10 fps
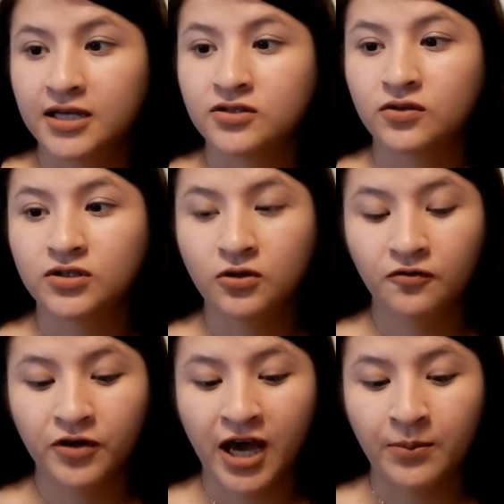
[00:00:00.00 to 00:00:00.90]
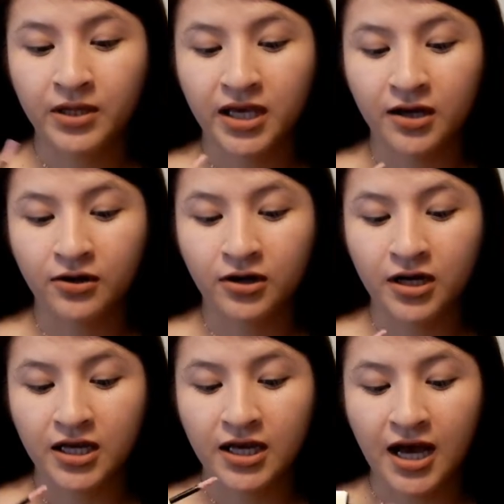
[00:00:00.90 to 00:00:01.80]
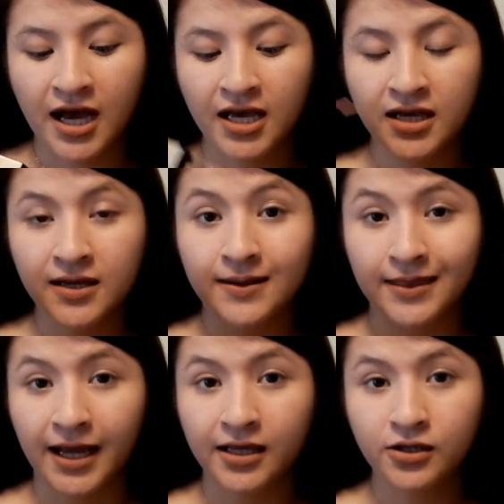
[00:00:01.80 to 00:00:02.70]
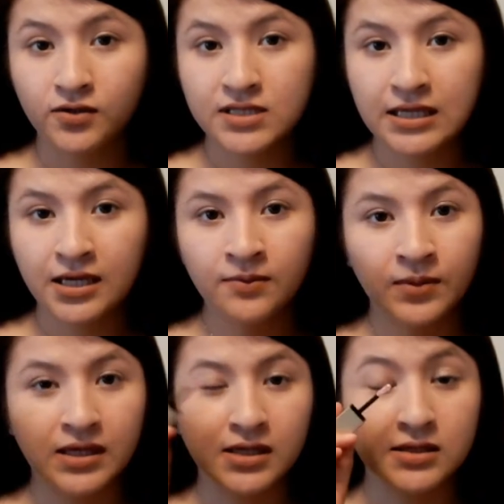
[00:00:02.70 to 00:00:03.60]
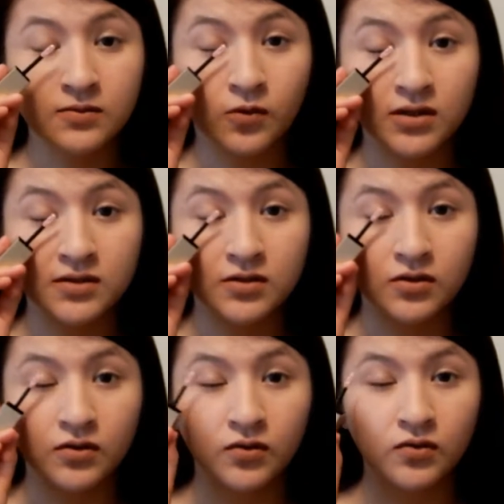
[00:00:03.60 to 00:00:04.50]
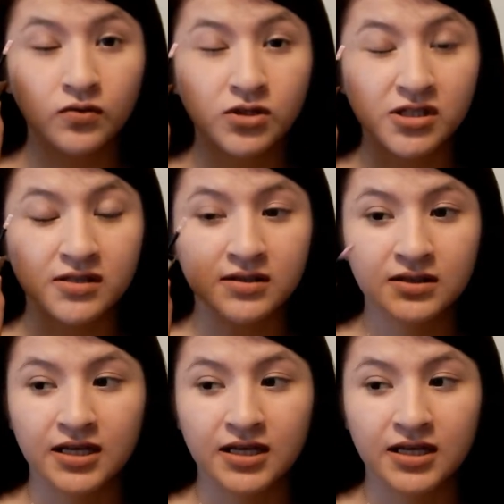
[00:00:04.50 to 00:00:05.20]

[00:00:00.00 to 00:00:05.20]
So the doe foot applicator, I like using it because once you just,